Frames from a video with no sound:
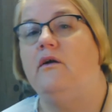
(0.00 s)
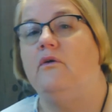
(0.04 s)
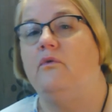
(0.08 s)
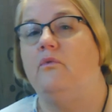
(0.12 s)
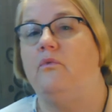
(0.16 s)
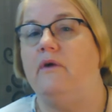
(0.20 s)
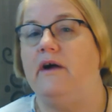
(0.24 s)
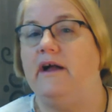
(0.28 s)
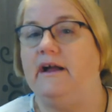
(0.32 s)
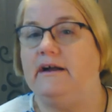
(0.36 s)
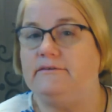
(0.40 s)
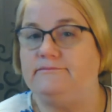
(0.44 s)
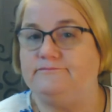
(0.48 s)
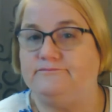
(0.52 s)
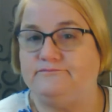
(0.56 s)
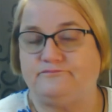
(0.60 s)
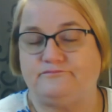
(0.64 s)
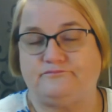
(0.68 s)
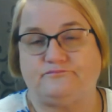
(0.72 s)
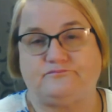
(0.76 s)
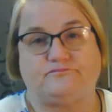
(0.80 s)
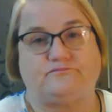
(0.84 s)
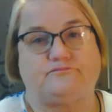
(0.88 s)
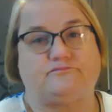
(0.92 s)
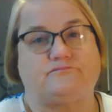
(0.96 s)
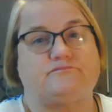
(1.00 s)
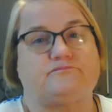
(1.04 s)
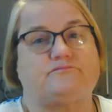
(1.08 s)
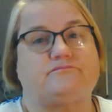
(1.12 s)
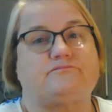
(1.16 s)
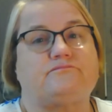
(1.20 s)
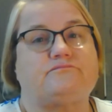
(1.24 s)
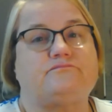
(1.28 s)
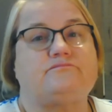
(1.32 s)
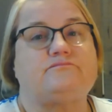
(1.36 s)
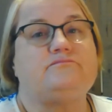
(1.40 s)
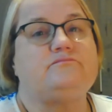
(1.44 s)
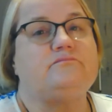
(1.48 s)
Well,
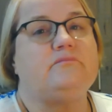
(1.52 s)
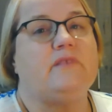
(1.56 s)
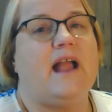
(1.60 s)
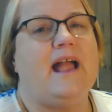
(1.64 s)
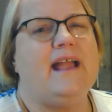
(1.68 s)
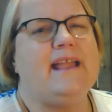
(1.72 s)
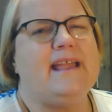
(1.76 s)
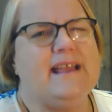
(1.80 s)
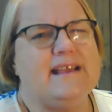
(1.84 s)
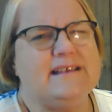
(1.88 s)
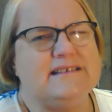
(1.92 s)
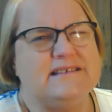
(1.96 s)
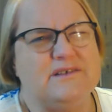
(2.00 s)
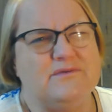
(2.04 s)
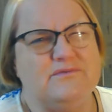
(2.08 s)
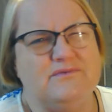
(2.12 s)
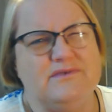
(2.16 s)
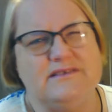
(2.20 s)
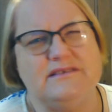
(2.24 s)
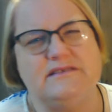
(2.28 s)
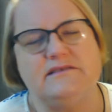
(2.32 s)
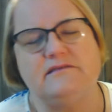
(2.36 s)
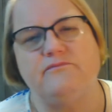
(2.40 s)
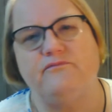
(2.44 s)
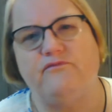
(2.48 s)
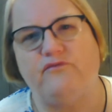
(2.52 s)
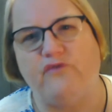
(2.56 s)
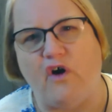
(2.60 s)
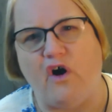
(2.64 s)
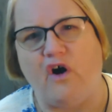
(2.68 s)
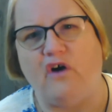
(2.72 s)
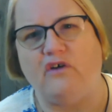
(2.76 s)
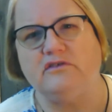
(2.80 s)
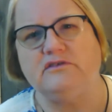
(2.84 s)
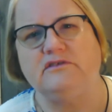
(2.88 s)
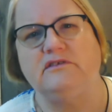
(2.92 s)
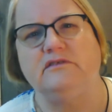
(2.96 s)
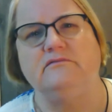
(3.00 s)
I guess it was
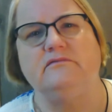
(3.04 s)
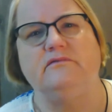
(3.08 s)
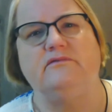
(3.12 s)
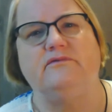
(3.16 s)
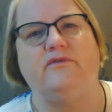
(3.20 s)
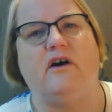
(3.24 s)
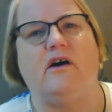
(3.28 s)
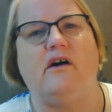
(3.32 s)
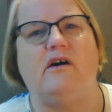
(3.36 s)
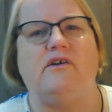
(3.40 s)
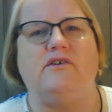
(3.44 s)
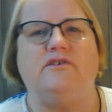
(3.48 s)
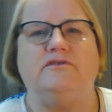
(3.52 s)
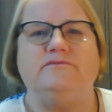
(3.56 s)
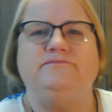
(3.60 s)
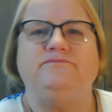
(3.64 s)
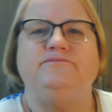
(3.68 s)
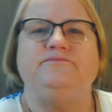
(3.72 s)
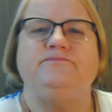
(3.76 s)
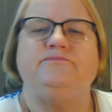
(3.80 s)
fall,